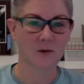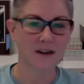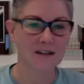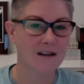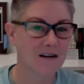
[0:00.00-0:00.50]

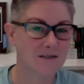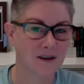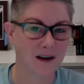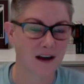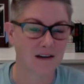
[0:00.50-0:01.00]
We'd
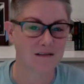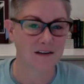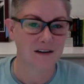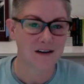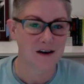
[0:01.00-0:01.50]
love to
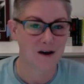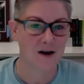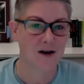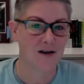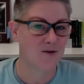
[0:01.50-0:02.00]
have
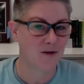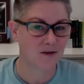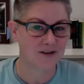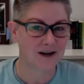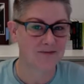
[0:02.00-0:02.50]
a
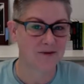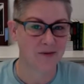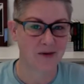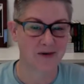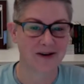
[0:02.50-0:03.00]
NORML
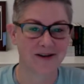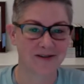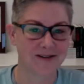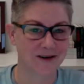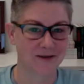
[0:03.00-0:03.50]
chapter in Puerto
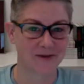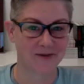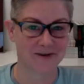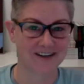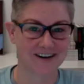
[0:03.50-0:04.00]
Rico.
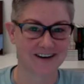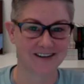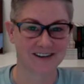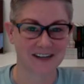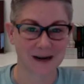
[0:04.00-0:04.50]
So reach
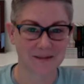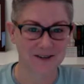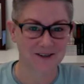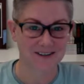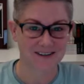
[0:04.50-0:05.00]
out,
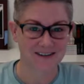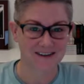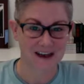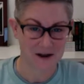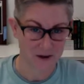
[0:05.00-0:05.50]
chapters
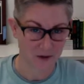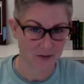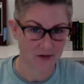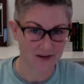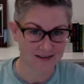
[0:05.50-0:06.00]
at
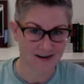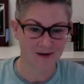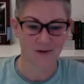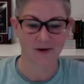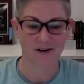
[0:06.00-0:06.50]
normal
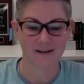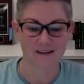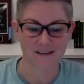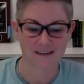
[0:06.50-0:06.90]
dot org.